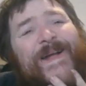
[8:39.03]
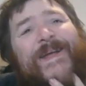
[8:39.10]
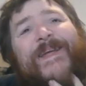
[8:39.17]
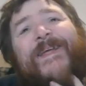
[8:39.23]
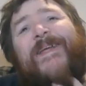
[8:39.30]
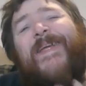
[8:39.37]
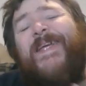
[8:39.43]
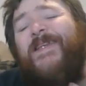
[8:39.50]

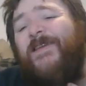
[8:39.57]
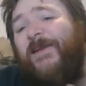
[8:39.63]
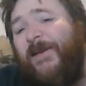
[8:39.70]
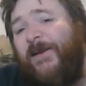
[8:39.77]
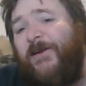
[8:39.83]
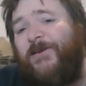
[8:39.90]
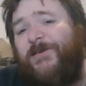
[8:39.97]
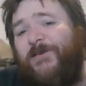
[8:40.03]
He's a
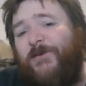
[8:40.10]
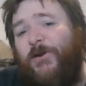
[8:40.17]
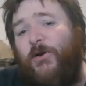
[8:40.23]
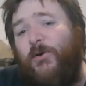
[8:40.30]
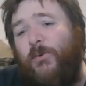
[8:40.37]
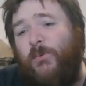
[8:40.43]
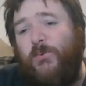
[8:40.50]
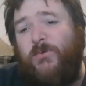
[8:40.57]
little
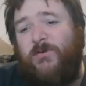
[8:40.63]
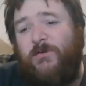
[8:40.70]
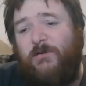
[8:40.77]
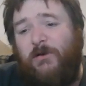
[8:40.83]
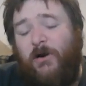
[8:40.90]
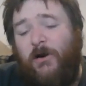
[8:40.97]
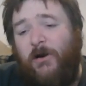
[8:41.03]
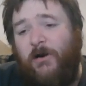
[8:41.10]
too
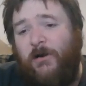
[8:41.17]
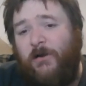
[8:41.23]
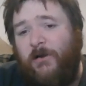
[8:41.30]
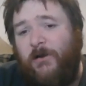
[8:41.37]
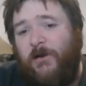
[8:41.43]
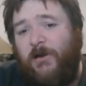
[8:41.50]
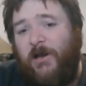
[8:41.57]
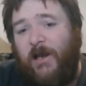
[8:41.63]
strong
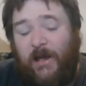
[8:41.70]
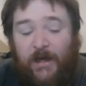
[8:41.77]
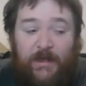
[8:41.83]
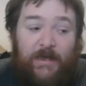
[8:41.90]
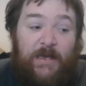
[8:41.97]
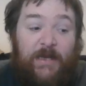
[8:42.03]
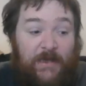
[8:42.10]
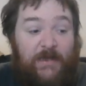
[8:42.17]

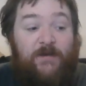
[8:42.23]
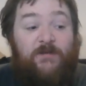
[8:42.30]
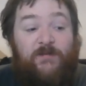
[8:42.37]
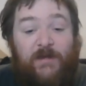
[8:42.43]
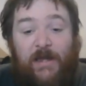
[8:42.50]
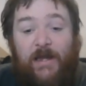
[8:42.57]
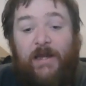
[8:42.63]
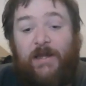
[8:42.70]
in his
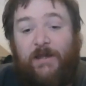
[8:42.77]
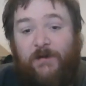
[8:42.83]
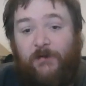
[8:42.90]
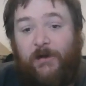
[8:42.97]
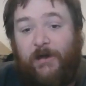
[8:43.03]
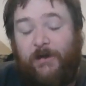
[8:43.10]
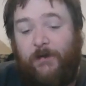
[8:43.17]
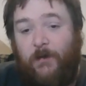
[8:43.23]
deck,
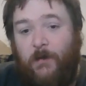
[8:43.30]
right?